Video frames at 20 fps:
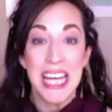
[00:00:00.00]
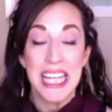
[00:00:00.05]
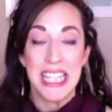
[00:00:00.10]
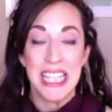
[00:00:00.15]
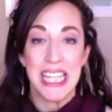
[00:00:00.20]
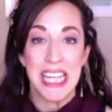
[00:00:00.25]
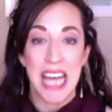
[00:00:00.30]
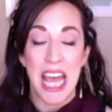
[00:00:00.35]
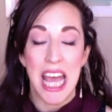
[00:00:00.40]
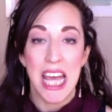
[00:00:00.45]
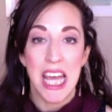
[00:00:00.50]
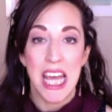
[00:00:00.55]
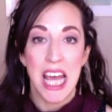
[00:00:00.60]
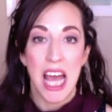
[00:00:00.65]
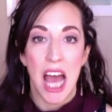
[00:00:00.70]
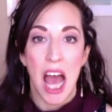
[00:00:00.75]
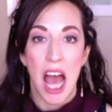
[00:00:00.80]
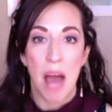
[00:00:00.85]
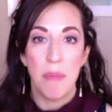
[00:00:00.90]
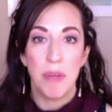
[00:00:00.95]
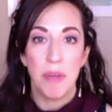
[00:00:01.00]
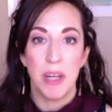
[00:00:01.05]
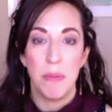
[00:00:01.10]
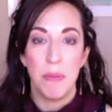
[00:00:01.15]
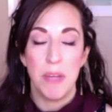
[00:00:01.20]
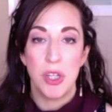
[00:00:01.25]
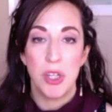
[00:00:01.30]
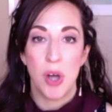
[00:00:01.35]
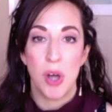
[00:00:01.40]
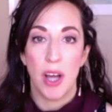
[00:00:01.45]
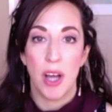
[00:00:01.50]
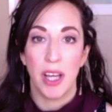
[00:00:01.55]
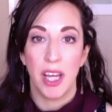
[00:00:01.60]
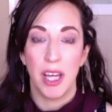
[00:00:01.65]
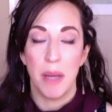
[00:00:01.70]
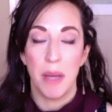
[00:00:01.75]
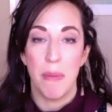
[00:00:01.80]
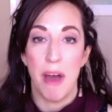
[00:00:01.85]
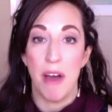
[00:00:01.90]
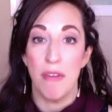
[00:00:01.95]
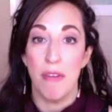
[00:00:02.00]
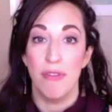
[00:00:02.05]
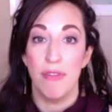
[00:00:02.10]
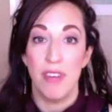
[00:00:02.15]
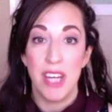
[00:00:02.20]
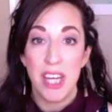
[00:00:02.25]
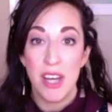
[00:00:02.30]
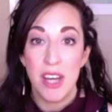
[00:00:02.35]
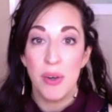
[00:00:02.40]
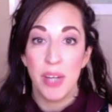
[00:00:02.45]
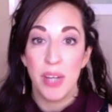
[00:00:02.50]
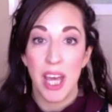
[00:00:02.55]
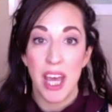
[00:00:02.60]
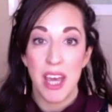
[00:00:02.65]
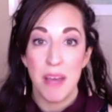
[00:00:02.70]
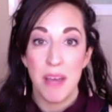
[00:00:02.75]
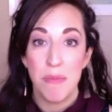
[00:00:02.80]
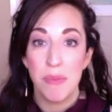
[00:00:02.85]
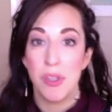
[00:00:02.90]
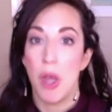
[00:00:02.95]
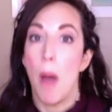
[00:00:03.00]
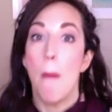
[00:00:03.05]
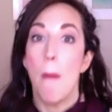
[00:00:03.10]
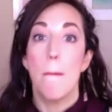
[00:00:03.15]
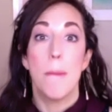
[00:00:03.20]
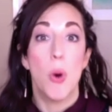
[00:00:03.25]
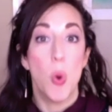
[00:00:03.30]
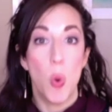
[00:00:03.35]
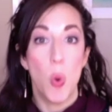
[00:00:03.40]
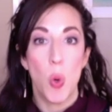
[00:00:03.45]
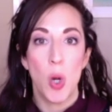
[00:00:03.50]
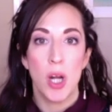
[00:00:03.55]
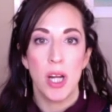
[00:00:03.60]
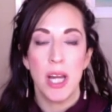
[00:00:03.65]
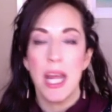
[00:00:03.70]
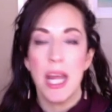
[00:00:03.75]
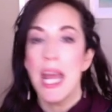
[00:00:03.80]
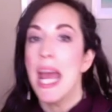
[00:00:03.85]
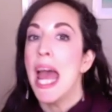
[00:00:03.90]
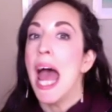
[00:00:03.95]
Today, I'm going to be talking about video games, porn,